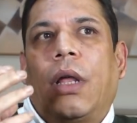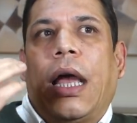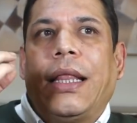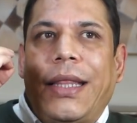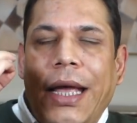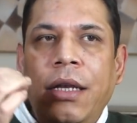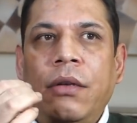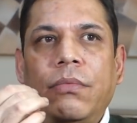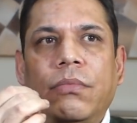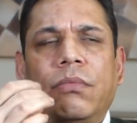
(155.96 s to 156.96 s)
And
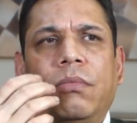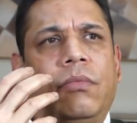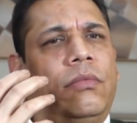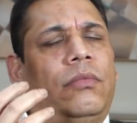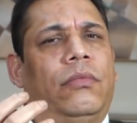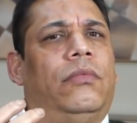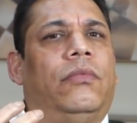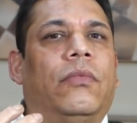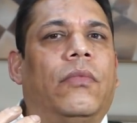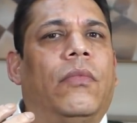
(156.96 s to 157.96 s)
then,
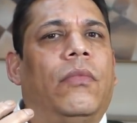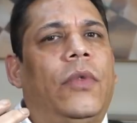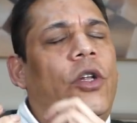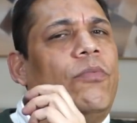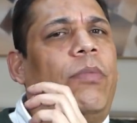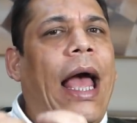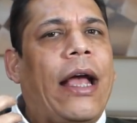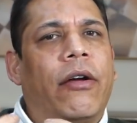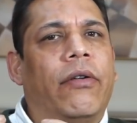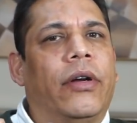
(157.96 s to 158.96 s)
you know,
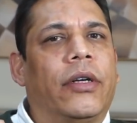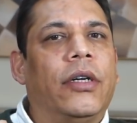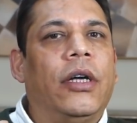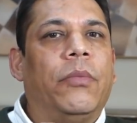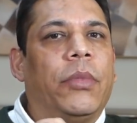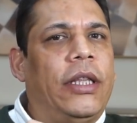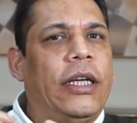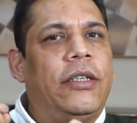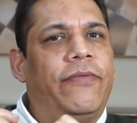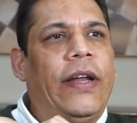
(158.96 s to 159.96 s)
blackcurrant, but
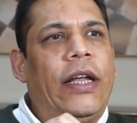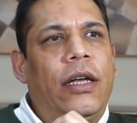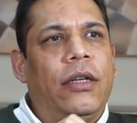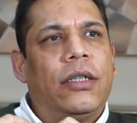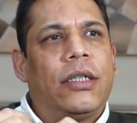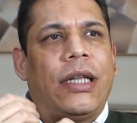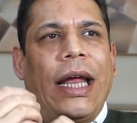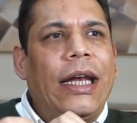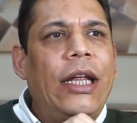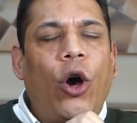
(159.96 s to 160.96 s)
there's very
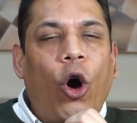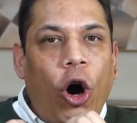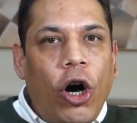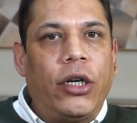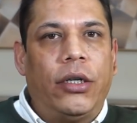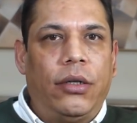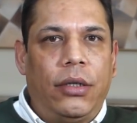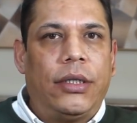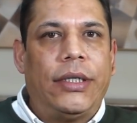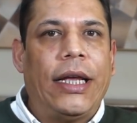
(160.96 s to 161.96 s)
slightly odd
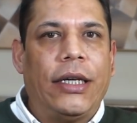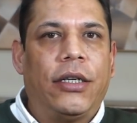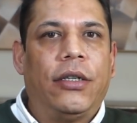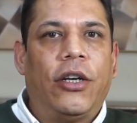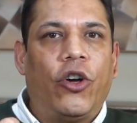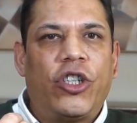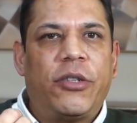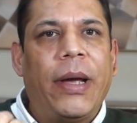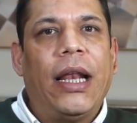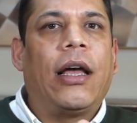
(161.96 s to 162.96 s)
scent or
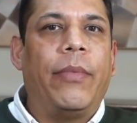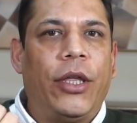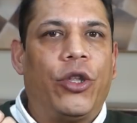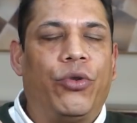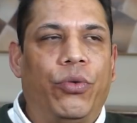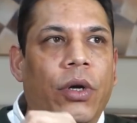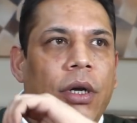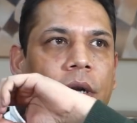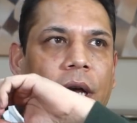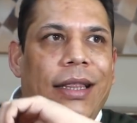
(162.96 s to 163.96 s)
smell coming through.
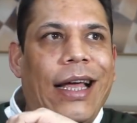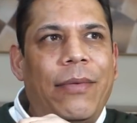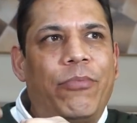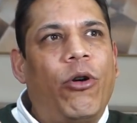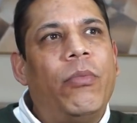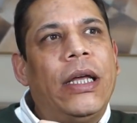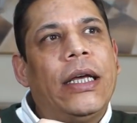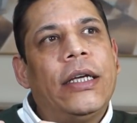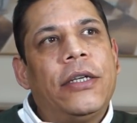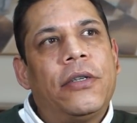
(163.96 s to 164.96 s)
And that probably
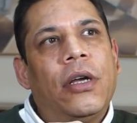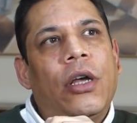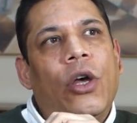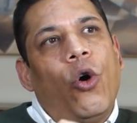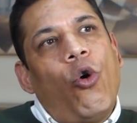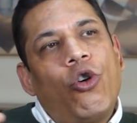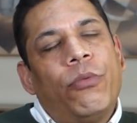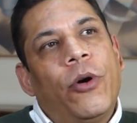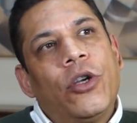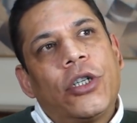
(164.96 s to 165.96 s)
is
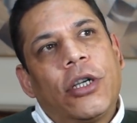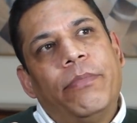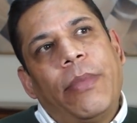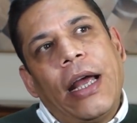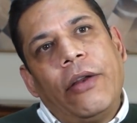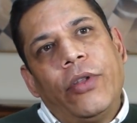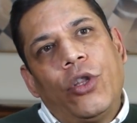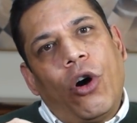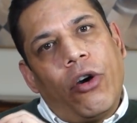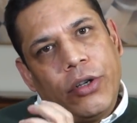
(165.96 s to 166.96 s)
oak moss combined with
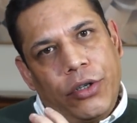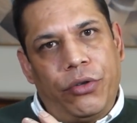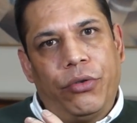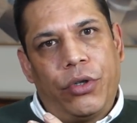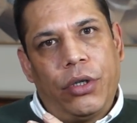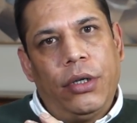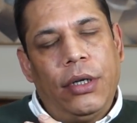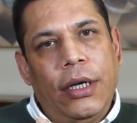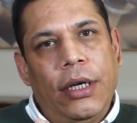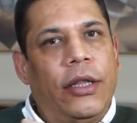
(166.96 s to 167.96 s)
orris root.
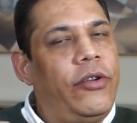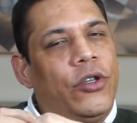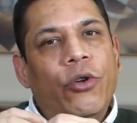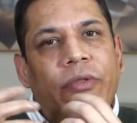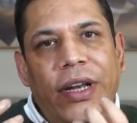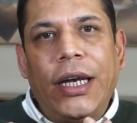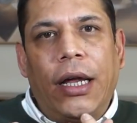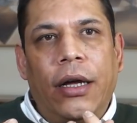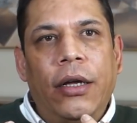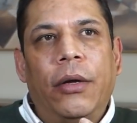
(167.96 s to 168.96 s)
There is no
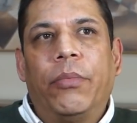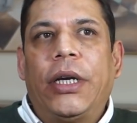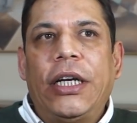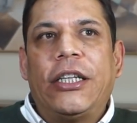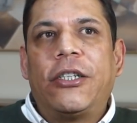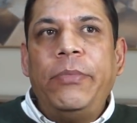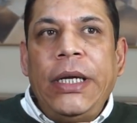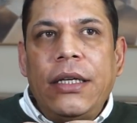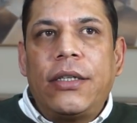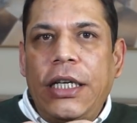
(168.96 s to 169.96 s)
vanilla, but it
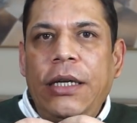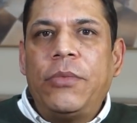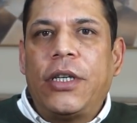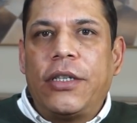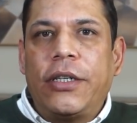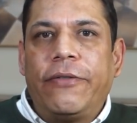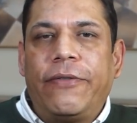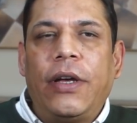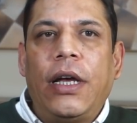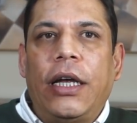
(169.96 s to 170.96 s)
seems as
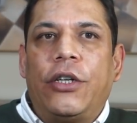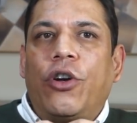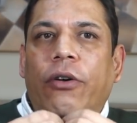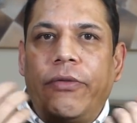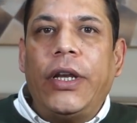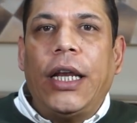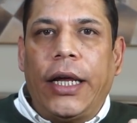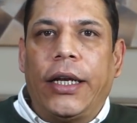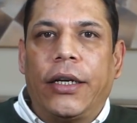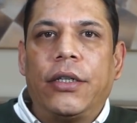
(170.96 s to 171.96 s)
if it's got vanilla
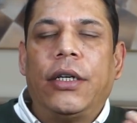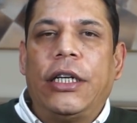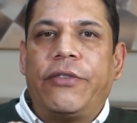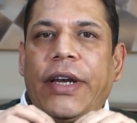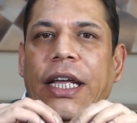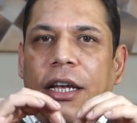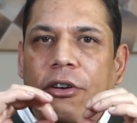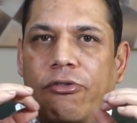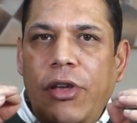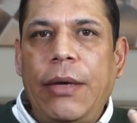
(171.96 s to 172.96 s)
in it. It's very
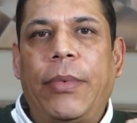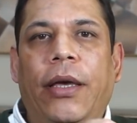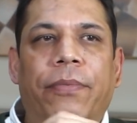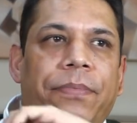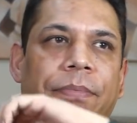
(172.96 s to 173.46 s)
creamy.